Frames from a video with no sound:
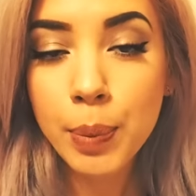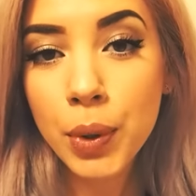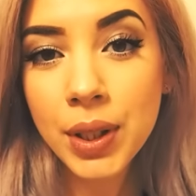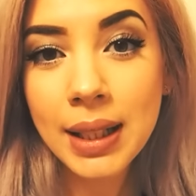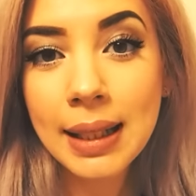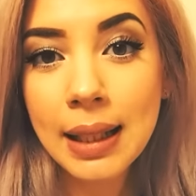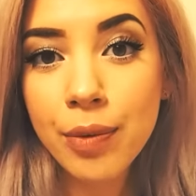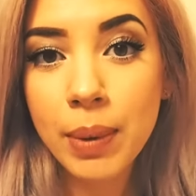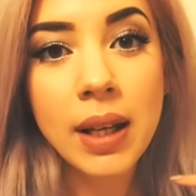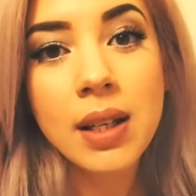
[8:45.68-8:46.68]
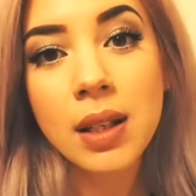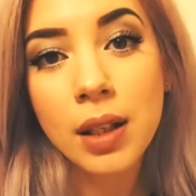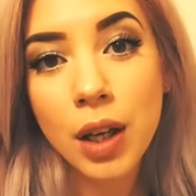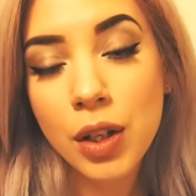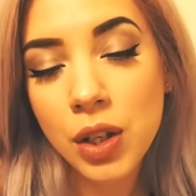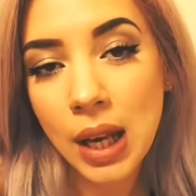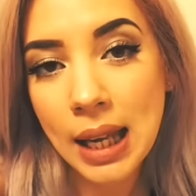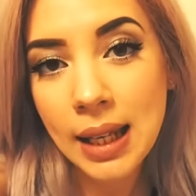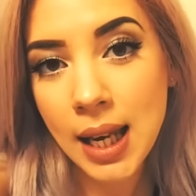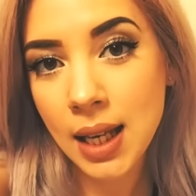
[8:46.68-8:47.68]
Paul's gonna leave me, he's gonna go to
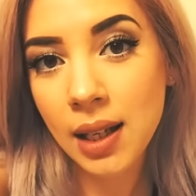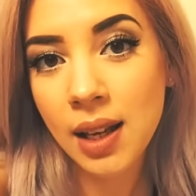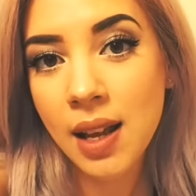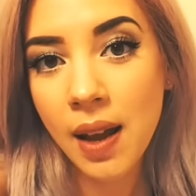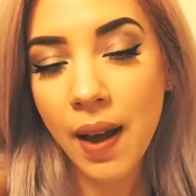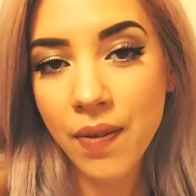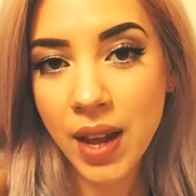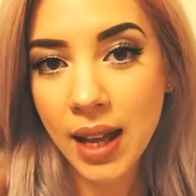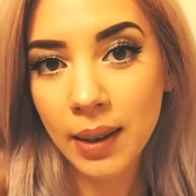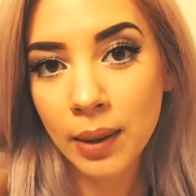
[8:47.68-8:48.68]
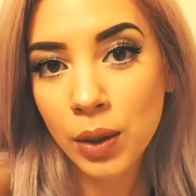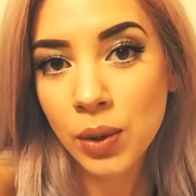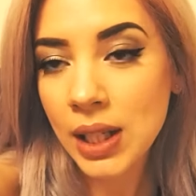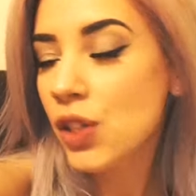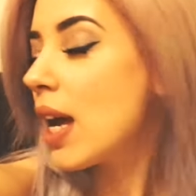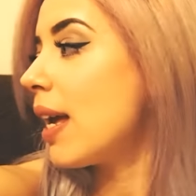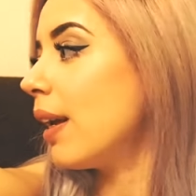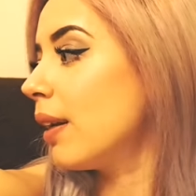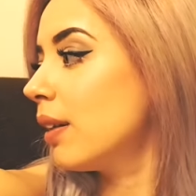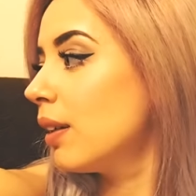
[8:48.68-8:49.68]
a gig and then we're
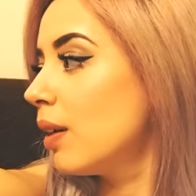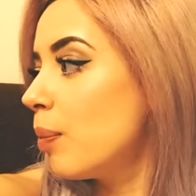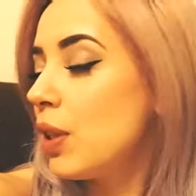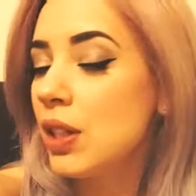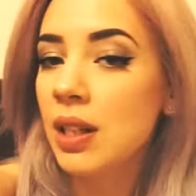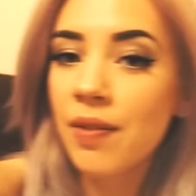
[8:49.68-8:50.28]
DJing. But you did